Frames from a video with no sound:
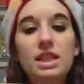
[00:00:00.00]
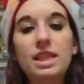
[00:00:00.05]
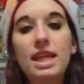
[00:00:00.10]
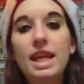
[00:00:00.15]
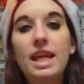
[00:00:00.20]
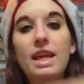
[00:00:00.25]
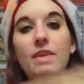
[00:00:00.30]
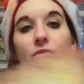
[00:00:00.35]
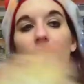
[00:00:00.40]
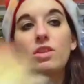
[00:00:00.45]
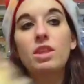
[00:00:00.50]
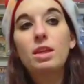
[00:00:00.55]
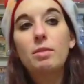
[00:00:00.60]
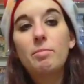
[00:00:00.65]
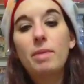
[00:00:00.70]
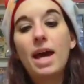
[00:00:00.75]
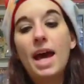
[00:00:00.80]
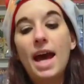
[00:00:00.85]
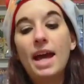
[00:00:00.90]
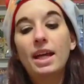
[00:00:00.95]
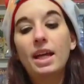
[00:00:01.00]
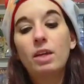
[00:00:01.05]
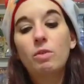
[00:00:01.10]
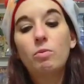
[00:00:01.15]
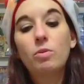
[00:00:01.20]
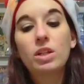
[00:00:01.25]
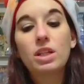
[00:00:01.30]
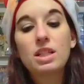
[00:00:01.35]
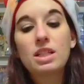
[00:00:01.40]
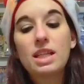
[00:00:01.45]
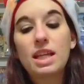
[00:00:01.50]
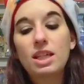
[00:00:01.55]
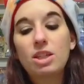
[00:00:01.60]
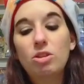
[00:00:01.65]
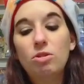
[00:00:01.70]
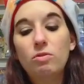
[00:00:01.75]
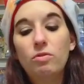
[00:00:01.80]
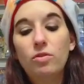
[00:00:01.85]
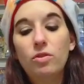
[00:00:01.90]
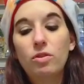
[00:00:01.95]
take everything back and we're going to take
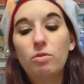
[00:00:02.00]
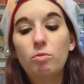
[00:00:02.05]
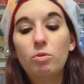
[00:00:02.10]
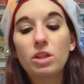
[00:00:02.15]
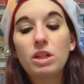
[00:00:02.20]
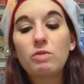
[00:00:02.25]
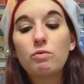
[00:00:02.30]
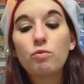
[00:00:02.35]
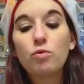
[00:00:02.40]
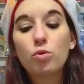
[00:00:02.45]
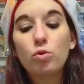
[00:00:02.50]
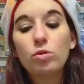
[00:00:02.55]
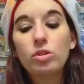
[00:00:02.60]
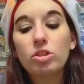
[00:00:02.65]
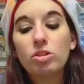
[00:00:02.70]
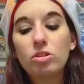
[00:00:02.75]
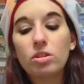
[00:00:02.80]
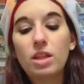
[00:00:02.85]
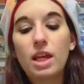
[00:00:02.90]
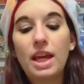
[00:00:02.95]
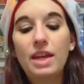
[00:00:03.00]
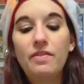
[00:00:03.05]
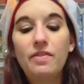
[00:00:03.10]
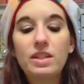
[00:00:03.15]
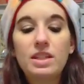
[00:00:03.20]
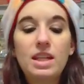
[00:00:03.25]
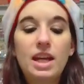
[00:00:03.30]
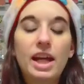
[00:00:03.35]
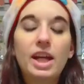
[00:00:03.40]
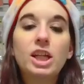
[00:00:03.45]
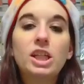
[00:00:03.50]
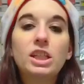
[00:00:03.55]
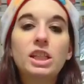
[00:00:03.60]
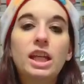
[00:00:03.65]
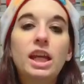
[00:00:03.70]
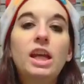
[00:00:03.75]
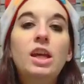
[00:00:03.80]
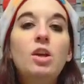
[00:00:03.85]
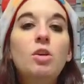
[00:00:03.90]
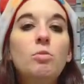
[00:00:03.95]
you for we're going to ruin your life
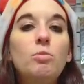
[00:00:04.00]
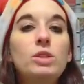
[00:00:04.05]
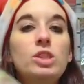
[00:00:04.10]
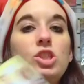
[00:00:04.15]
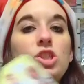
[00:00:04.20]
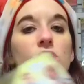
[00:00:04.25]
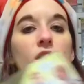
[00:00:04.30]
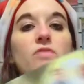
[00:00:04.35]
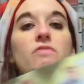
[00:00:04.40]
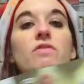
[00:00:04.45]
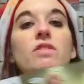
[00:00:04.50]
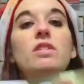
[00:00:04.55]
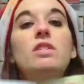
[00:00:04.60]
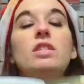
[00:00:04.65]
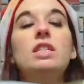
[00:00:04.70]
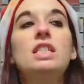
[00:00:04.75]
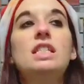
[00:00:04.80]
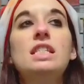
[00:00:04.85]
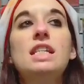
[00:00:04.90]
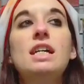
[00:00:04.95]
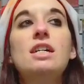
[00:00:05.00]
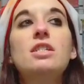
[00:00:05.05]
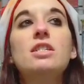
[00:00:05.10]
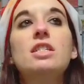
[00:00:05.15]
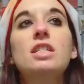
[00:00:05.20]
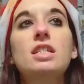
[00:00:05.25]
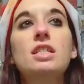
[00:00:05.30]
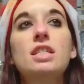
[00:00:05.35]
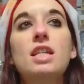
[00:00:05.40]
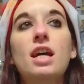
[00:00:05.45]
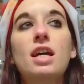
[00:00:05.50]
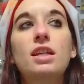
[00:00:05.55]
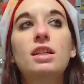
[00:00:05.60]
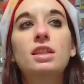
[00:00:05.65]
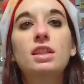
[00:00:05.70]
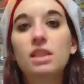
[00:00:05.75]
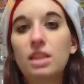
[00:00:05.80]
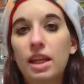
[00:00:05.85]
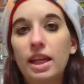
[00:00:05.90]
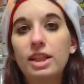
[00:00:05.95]
entirely which definitely sounds
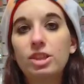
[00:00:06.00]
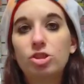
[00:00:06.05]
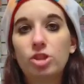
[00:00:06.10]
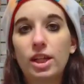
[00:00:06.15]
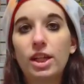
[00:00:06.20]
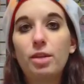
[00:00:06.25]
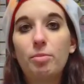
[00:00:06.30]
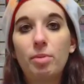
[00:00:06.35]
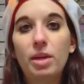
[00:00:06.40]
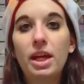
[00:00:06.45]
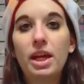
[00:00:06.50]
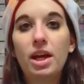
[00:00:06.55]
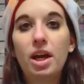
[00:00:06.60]
exactly like trying to pay